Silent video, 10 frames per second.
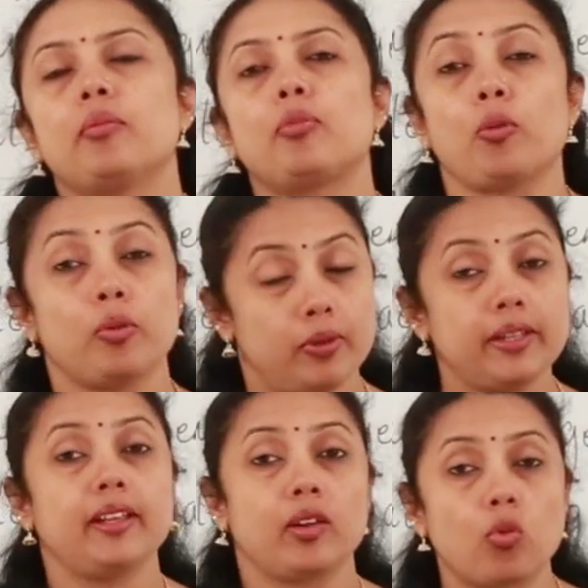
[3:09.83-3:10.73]

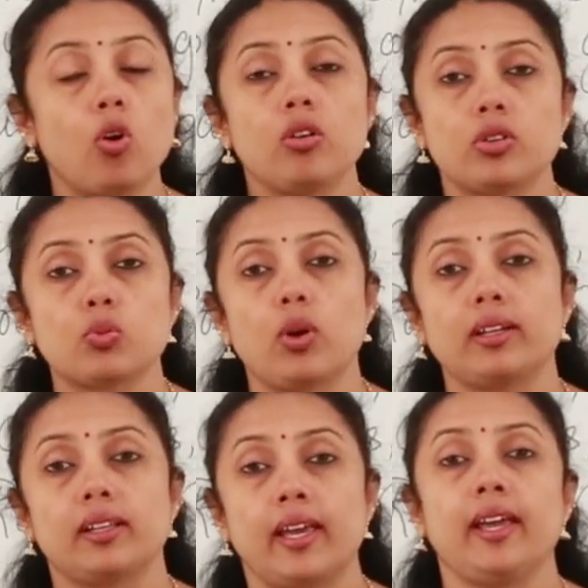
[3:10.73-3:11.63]
probably there was
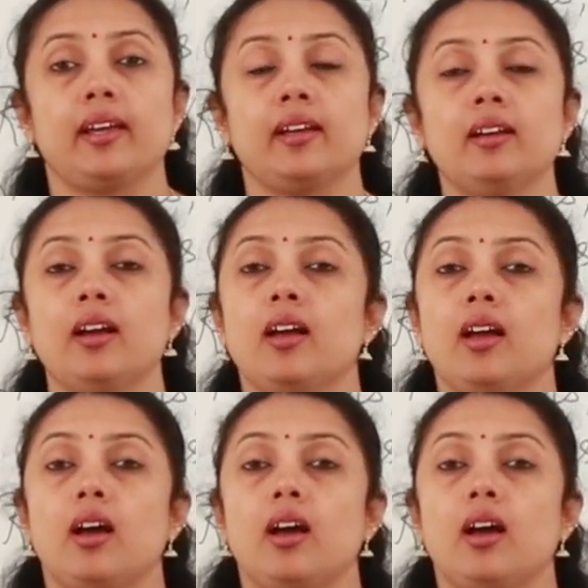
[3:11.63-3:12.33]
one king